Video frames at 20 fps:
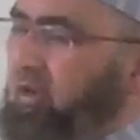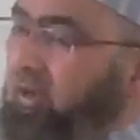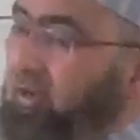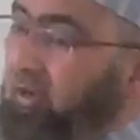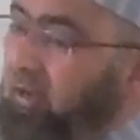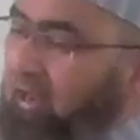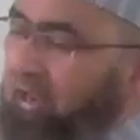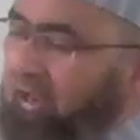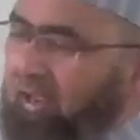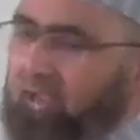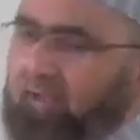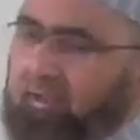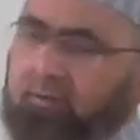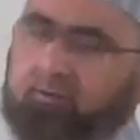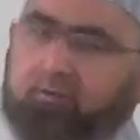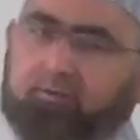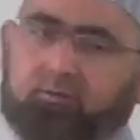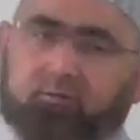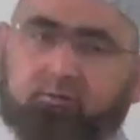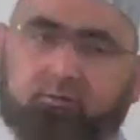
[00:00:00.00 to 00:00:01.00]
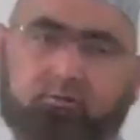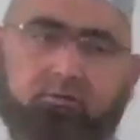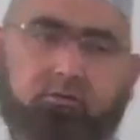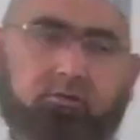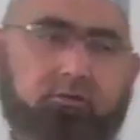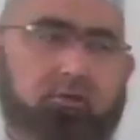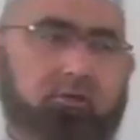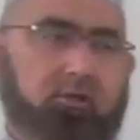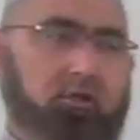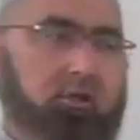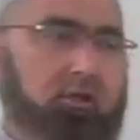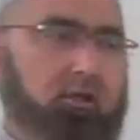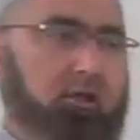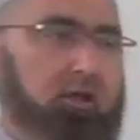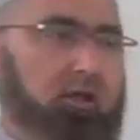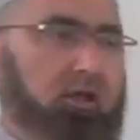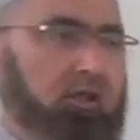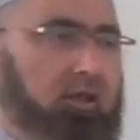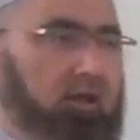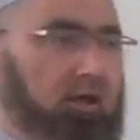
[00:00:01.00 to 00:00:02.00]
Digging.
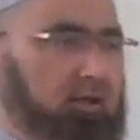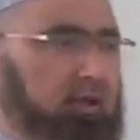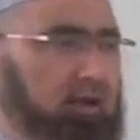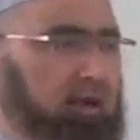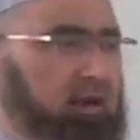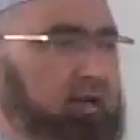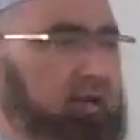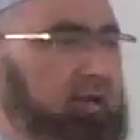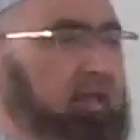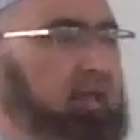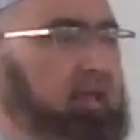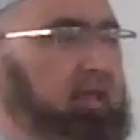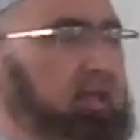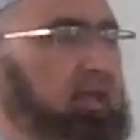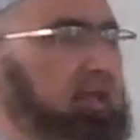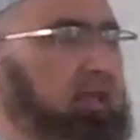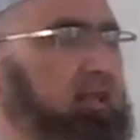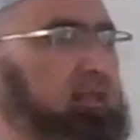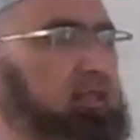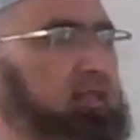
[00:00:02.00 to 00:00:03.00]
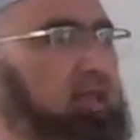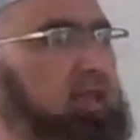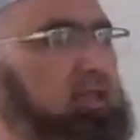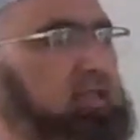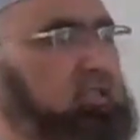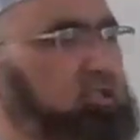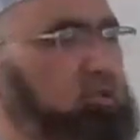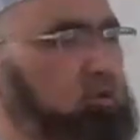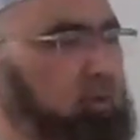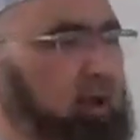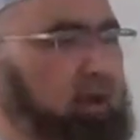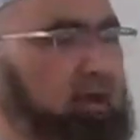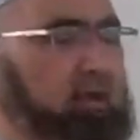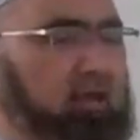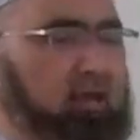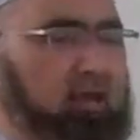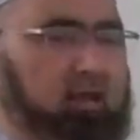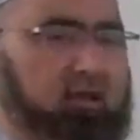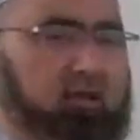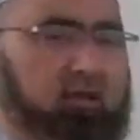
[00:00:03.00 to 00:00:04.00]
Now they are digging, they are
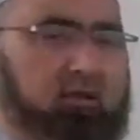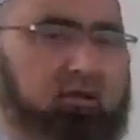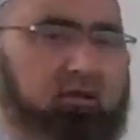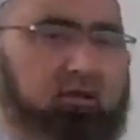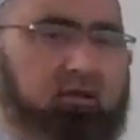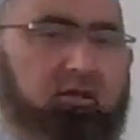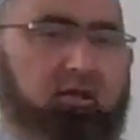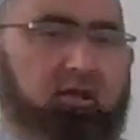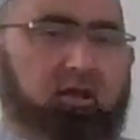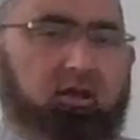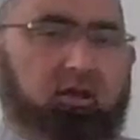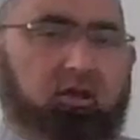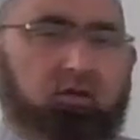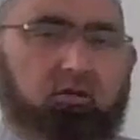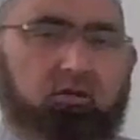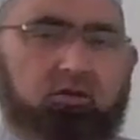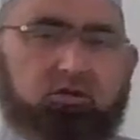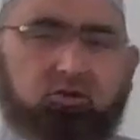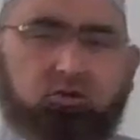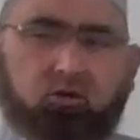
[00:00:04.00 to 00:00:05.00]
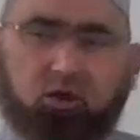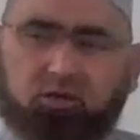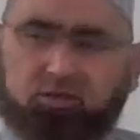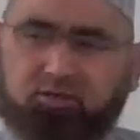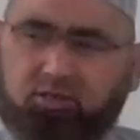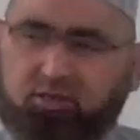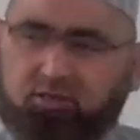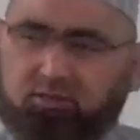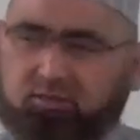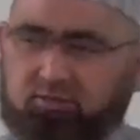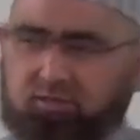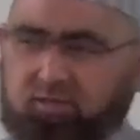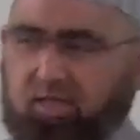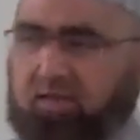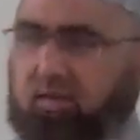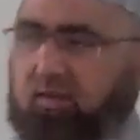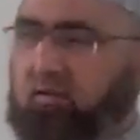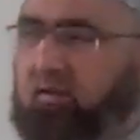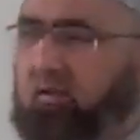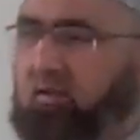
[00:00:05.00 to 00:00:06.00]
sweating, you know, scorching
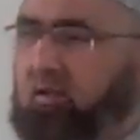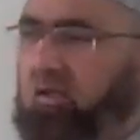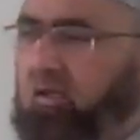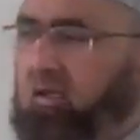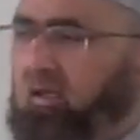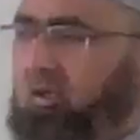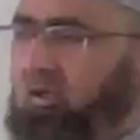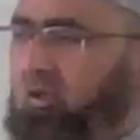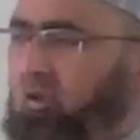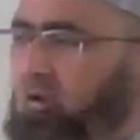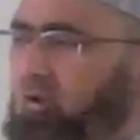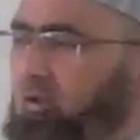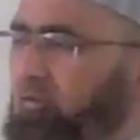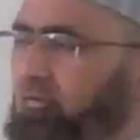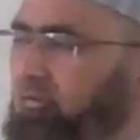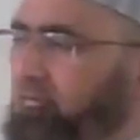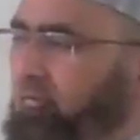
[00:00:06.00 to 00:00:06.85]
sun, you know,